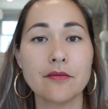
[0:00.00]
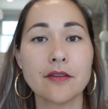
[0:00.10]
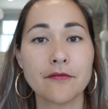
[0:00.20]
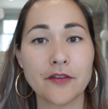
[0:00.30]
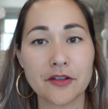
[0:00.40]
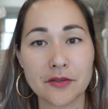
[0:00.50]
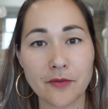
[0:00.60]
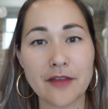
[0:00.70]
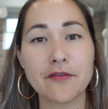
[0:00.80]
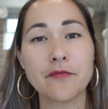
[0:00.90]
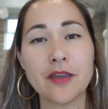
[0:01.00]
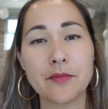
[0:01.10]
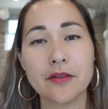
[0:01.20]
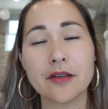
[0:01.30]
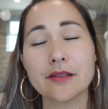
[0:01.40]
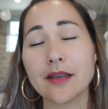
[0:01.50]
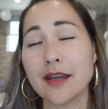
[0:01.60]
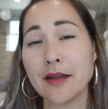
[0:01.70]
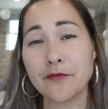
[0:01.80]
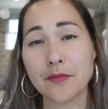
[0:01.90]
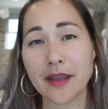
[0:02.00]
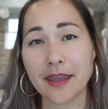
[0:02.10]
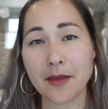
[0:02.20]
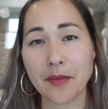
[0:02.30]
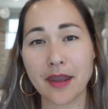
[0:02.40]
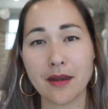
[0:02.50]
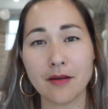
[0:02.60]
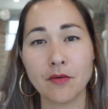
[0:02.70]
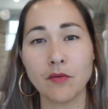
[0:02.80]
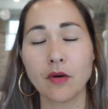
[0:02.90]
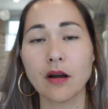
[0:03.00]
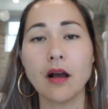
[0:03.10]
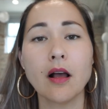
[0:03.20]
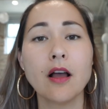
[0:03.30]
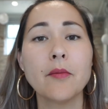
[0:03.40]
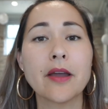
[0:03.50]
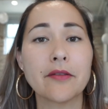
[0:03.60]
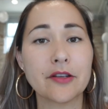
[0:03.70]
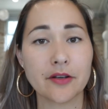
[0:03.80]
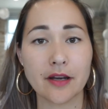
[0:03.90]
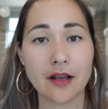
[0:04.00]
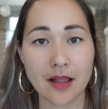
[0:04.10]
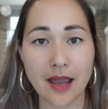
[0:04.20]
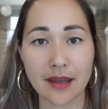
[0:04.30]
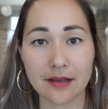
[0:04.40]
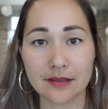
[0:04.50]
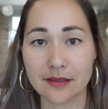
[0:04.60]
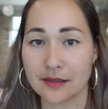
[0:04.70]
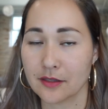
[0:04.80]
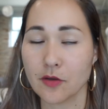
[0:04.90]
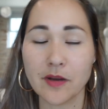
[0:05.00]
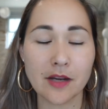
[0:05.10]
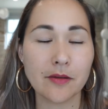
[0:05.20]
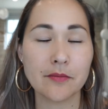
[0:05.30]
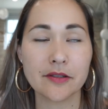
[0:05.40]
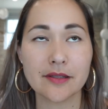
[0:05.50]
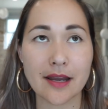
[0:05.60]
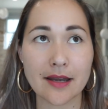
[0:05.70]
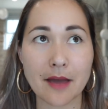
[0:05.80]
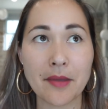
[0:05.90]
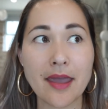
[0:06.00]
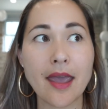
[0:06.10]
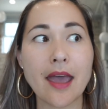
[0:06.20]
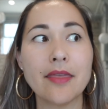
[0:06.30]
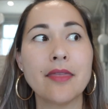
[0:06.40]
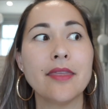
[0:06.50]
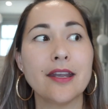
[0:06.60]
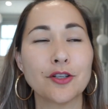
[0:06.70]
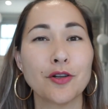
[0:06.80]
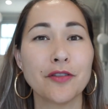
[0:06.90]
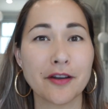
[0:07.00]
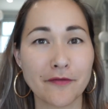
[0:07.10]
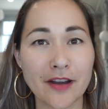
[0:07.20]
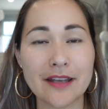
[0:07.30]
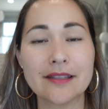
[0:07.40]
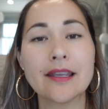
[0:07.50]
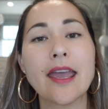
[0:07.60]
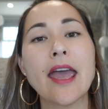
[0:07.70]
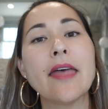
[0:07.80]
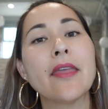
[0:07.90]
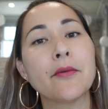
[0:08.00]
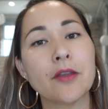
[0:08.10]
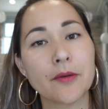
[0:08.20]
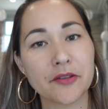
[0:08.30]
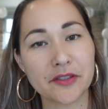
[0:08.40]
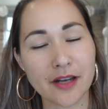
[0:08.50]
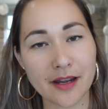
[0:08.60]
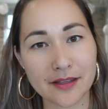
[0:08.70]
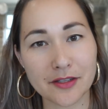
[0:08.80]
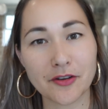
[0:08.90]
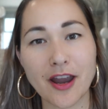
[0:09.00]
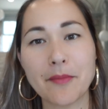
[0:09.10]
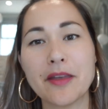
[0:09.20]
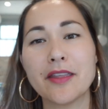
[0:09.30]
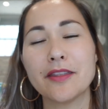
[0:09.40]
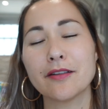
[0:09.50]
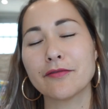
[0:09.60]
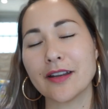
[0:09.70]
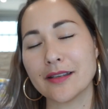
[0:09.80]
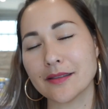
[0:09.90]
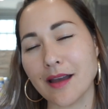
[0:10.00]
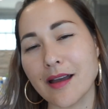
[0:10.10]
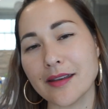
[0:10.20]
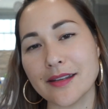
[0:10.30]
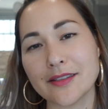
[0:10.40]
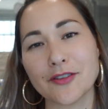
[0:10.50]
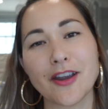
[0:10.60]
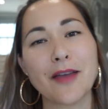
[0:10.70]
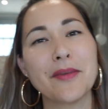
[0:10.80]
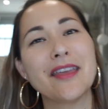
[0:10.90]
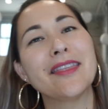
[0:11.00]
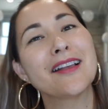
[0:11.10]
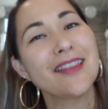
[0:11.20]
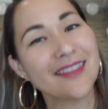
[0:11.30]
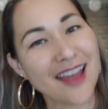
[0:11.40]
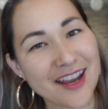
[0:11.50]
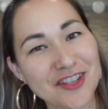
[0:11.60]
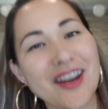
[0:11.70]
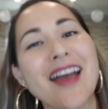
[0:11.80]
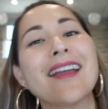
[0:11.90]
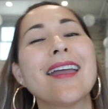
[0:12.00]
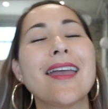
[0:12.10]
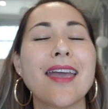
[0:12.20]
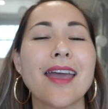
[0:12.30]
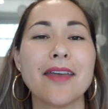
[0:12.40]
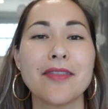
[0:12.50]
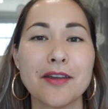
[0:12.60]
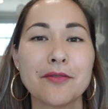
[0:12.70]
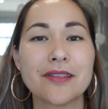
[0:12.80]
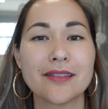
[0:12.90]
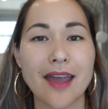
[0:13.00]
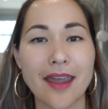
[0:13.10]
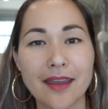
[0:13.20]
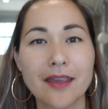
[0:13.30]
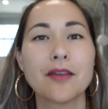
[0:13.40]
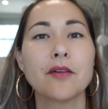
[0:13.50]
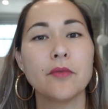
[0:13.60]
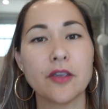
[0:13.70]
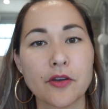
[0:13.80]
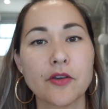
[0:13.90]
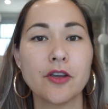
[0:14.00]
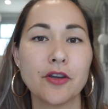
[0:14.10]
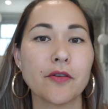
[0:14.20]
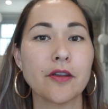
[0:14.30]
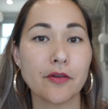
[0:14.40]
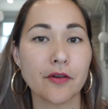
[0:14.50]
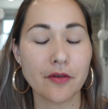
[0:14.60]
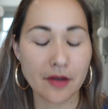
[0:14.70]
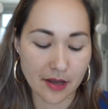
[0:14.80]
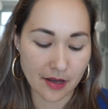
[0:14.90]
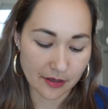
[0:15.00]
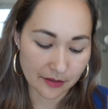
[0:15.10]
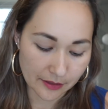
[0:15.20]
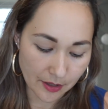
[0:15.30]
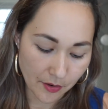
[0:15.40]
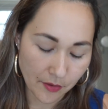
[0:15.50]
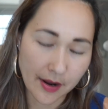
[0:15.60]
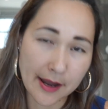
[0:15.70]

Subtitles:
the first wave of people that signed up for my campaign were all my returning clients. So many people signed up, and then they told their friends, and then we posted on Instagram, and then their friends saw on Instagram, and then they clicked the hashtag, and then it was like we grew and grew and grew. So